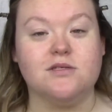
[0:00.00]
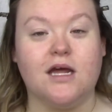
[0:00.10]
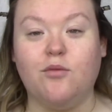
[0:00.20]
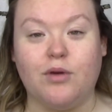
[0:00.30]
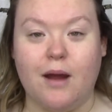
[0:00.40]
I
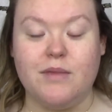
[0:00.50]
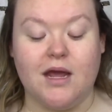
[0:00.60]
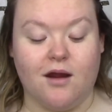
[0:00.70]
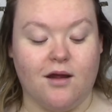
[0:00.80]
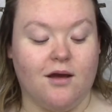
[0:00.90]
don't prime that
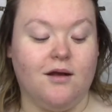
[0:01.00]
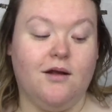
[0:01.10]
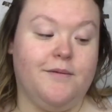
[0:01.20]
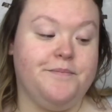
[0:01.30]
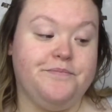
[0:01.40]
area,
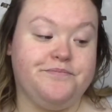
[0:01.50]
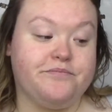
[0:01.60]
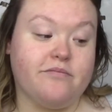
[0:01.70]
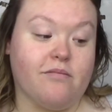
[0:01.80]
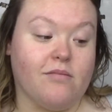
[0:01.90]

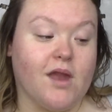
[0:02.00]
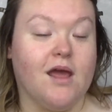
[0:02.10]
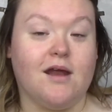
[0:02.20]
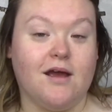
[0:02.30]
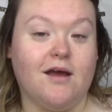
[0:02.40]

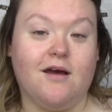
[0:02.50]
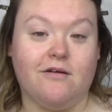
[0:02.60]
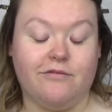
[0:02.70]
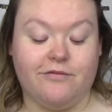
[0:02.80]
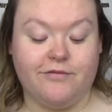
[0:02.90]
and I
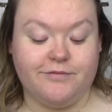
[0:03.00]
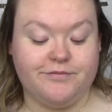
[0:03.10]
have